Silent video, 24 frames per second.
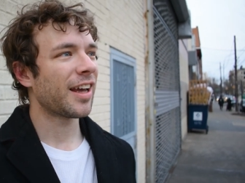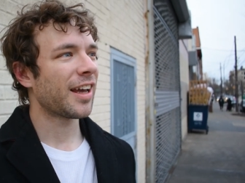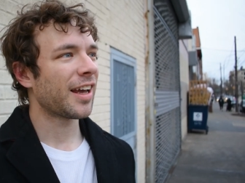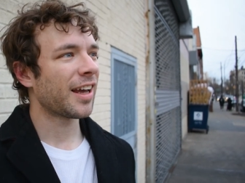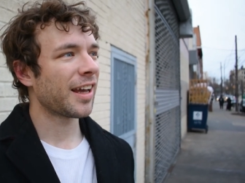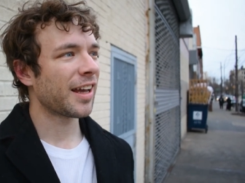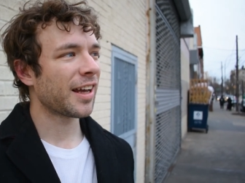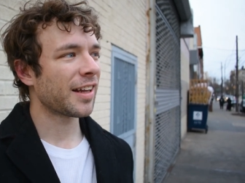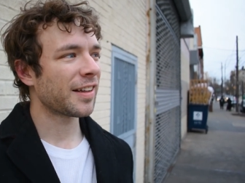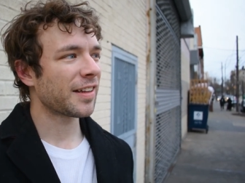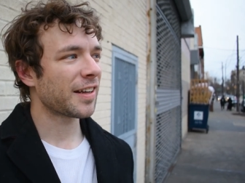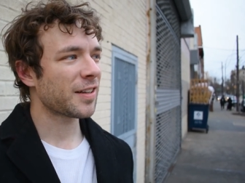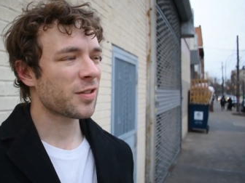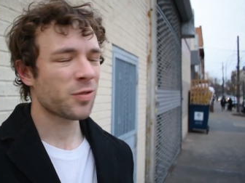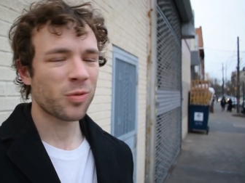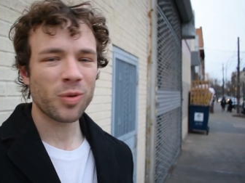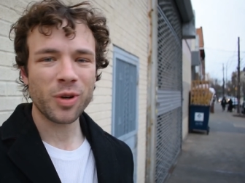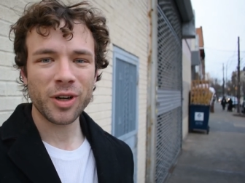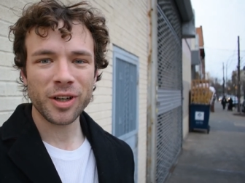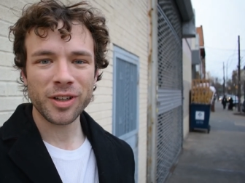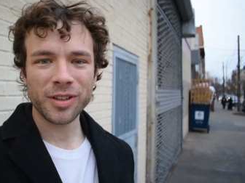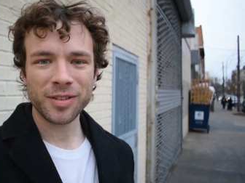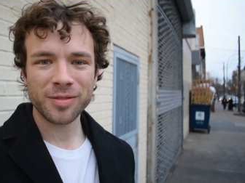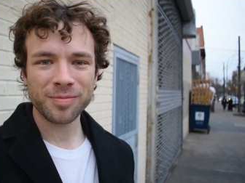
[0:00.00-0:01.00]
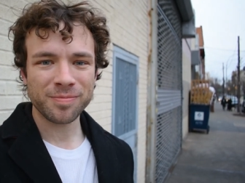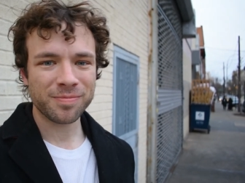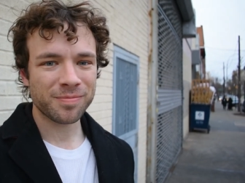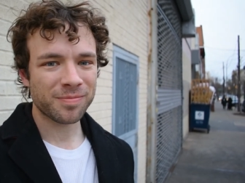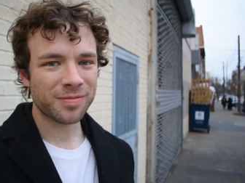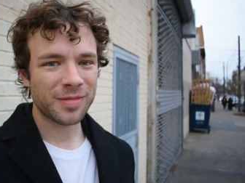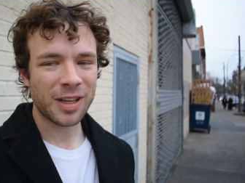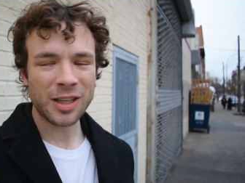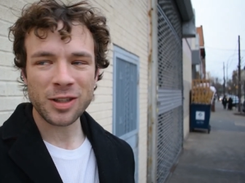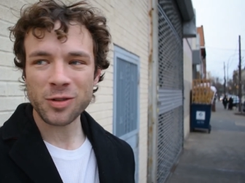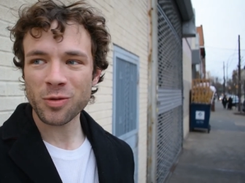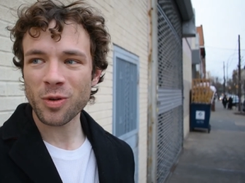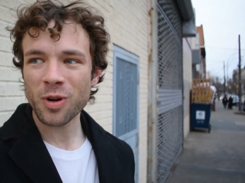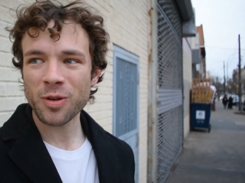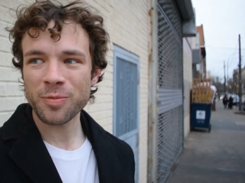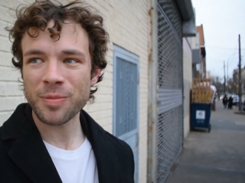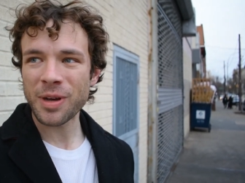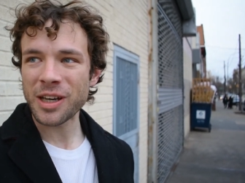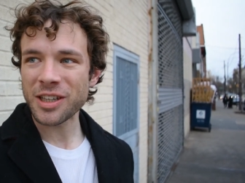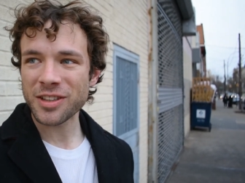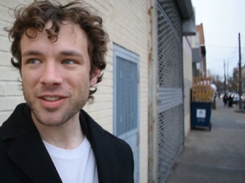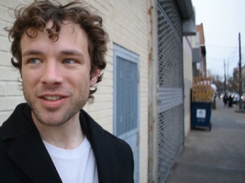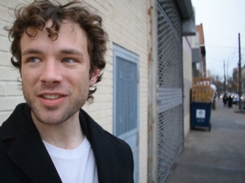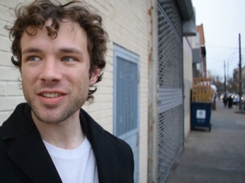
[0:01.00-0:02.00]
And that's what
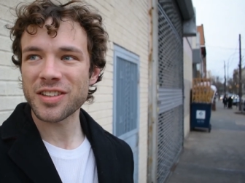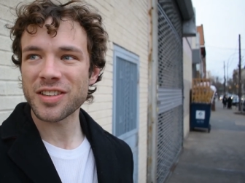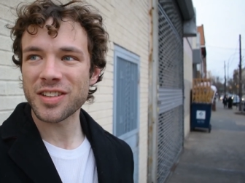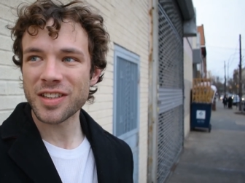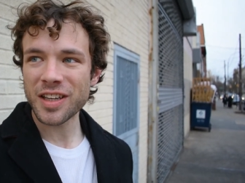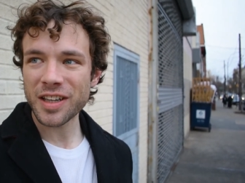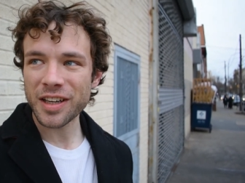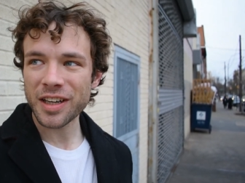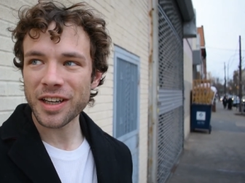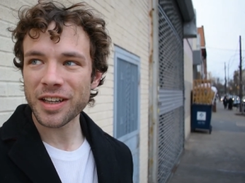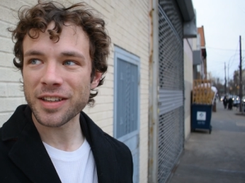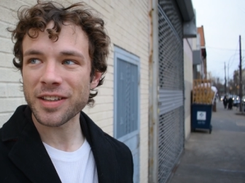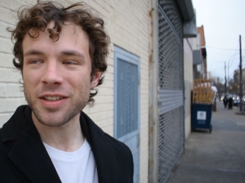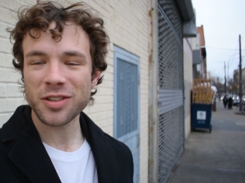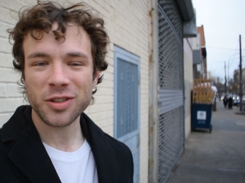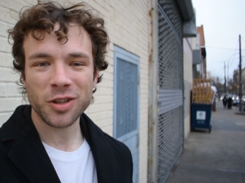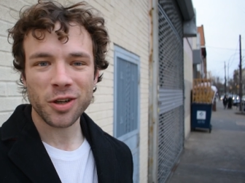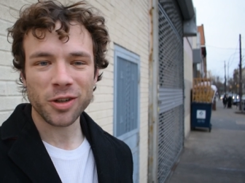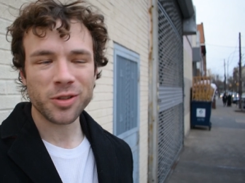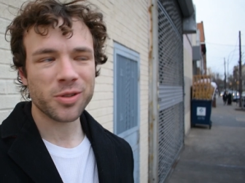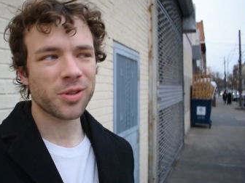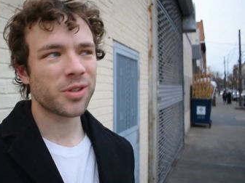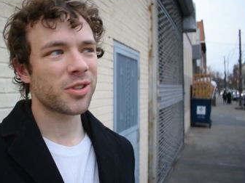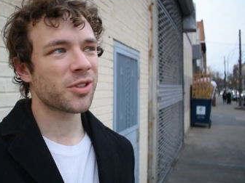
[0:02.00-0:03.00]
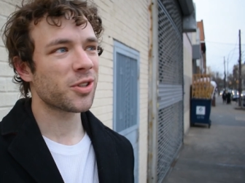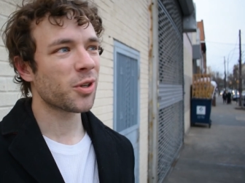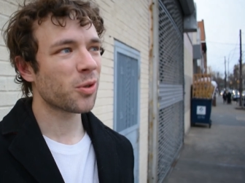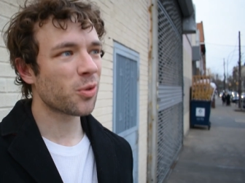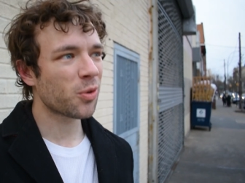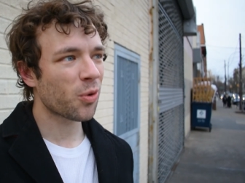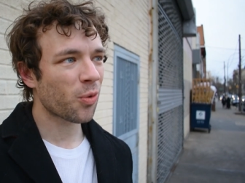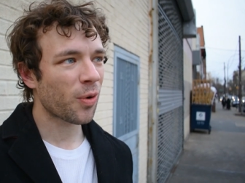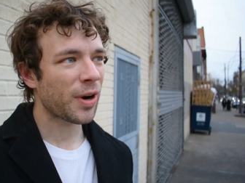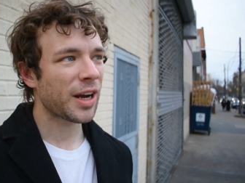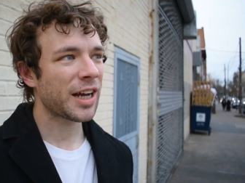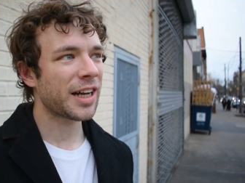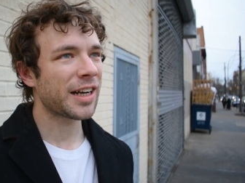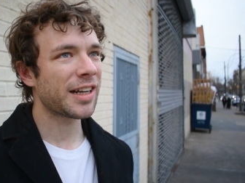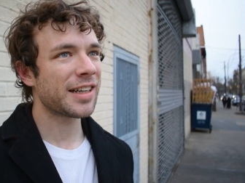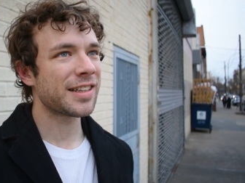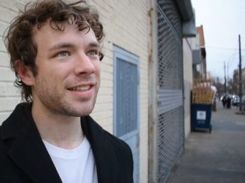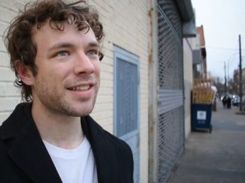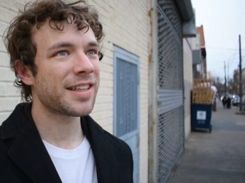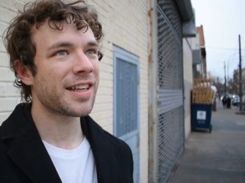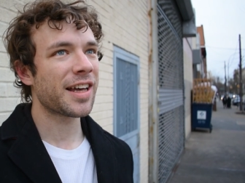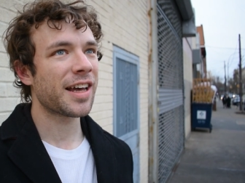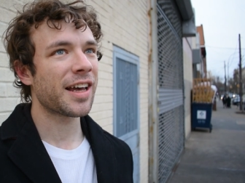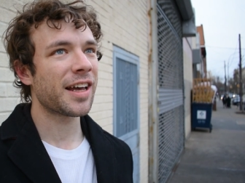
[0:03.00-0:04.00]
makes this city and this country so great,
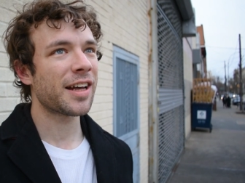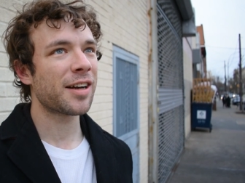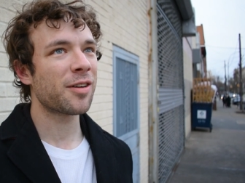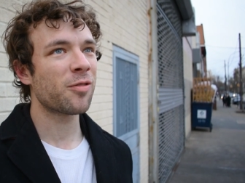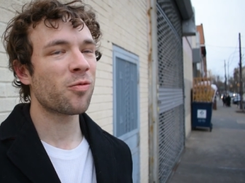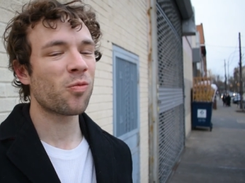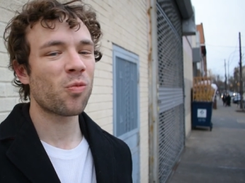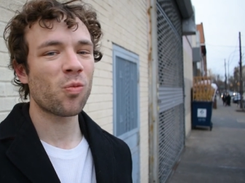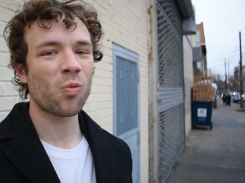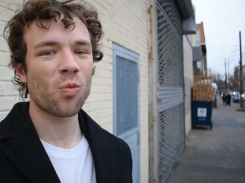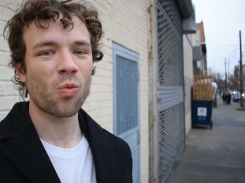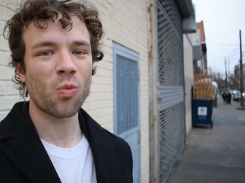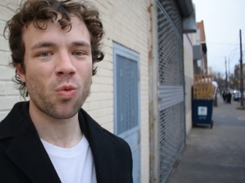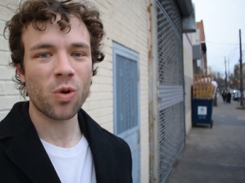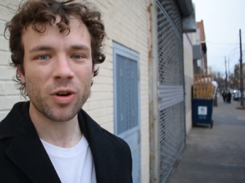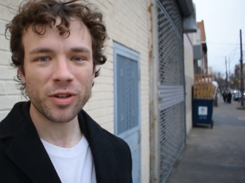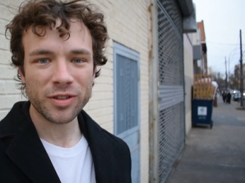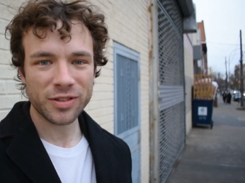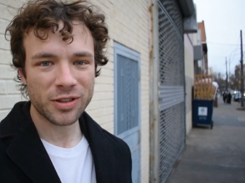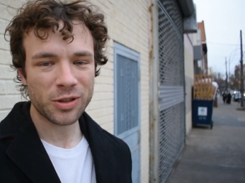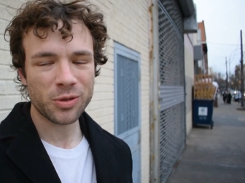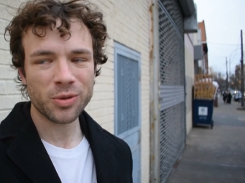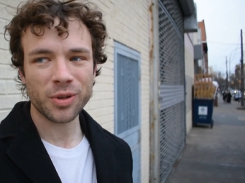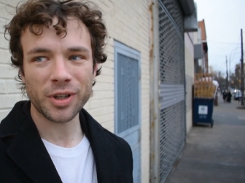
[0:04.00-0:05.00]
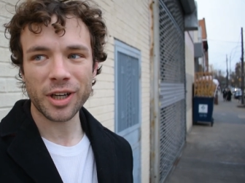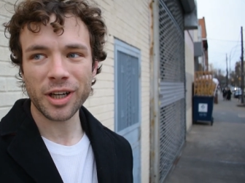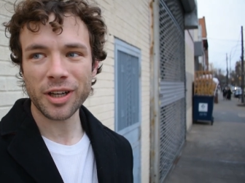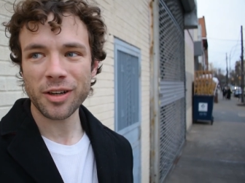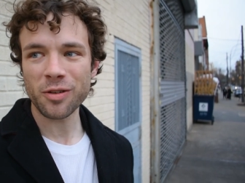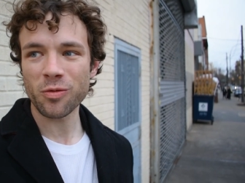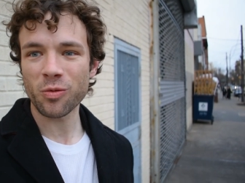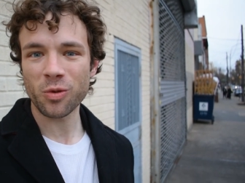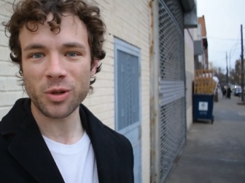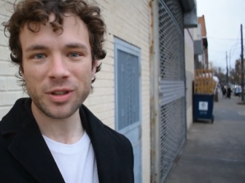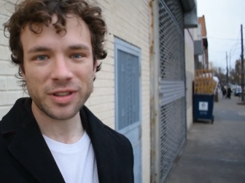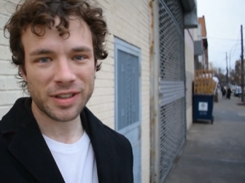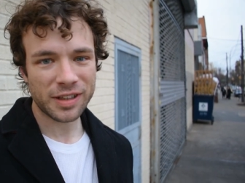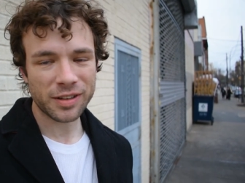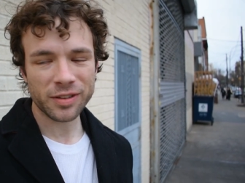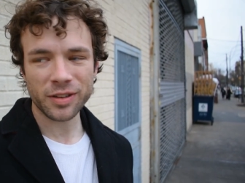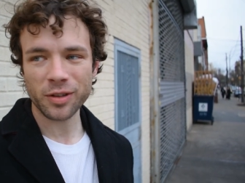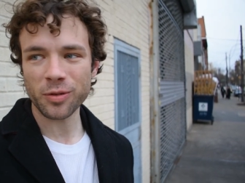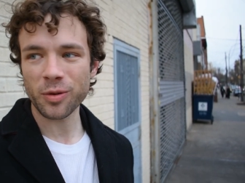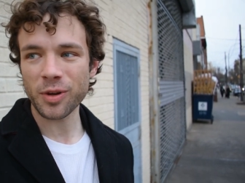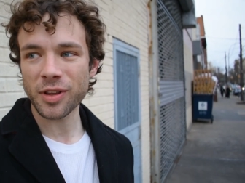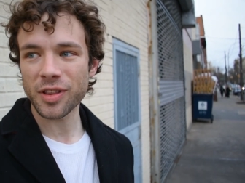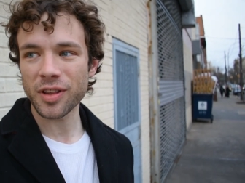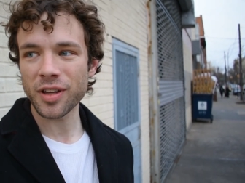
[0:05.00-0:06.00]
is that we're doing it, we're
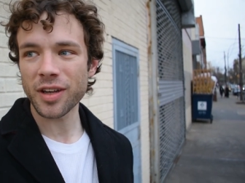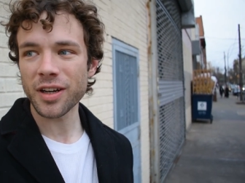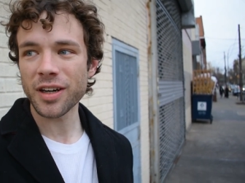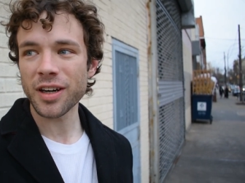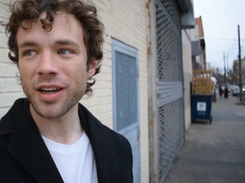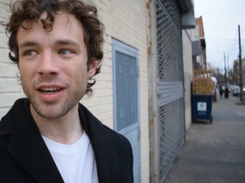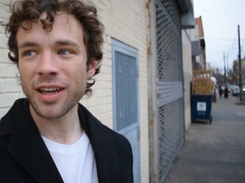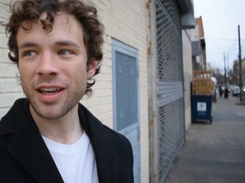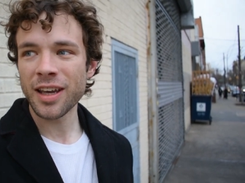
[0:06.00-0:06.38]
dealing with it.